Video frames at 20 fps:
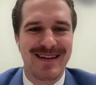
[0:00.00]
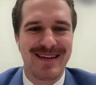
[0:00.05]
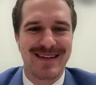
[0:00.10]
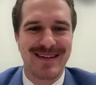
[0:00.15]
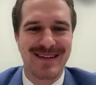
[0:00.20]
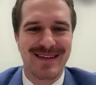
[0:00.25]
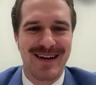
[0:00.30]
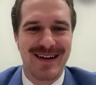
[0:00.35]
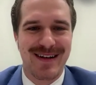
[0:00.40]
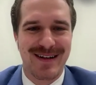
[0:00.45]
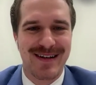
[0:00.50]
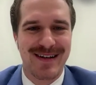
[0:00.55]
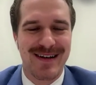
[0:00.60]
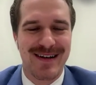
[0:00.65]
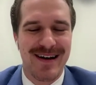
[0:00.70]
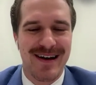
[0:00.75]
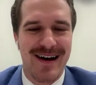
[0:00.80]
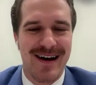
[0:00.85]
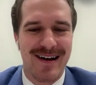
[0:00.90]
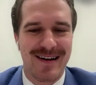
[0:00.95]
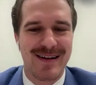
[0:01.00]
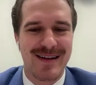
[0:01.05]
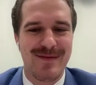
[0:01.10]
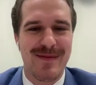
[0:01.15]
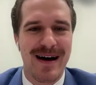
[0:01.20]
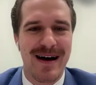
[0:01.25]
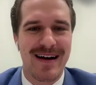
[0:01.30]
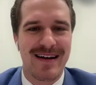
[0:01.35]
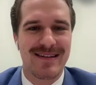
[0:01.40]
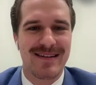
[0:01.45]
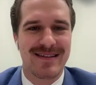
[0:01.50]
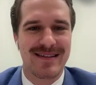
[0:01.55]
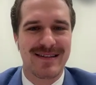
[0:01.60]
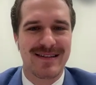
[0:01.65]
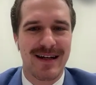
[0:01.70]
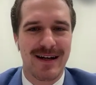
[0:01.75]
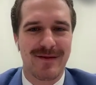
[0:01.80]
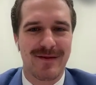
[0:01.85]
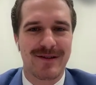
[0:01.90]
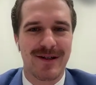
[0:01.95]
A lot of good hockey minds and
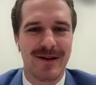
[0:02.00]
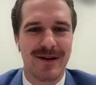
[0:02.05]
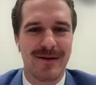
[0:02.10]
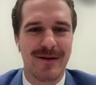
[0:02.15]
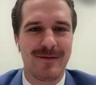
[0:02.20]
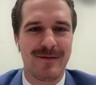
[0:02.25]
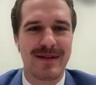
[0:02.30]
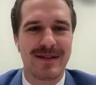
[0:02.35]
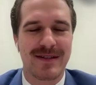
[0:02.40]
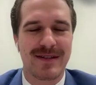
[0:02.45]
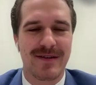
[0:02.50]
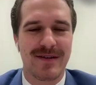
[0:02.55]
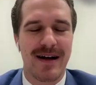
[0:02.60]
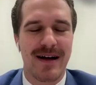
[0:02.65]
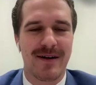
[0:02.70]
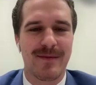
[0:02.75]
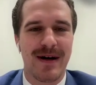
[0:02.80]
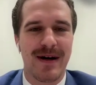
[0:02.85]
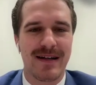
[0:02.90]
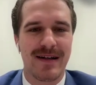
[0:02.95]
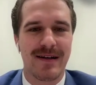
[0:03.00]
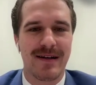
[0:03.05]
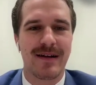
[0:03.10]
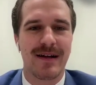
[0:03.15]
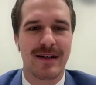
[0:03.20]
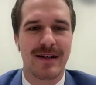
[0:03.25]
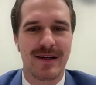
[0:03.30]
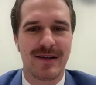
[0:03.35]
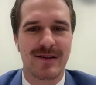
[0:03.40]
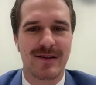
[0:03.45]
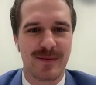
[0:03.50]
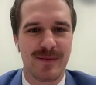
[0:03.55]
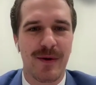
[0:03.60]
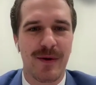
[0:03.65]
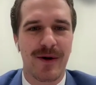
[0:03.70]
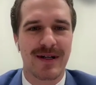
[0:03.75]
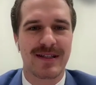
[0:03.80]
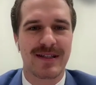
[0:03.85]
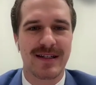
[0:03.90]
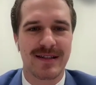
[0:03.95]
stuff. So I've been surrounded by a good
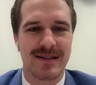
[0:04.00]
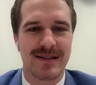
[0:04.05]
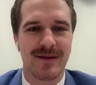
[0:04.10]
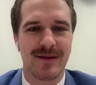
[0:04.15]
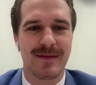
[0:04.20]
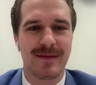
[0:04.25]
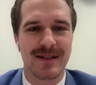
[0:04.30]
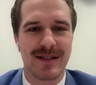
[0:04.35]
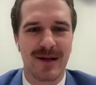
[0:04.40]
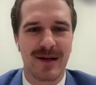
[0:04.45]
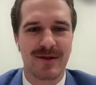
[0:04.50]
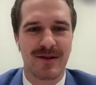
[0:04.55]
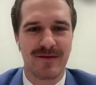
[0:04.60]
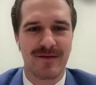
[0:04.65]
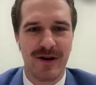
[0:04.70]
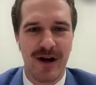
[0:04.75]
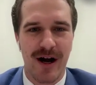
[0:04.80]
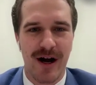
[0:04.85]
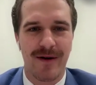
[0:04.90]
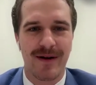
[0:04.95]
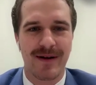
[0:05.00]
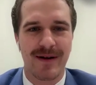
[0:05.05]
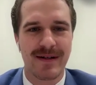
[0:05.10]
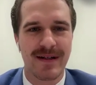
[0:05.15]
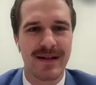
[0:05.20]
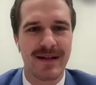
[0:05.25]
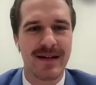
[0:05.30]
support system in terms of growing.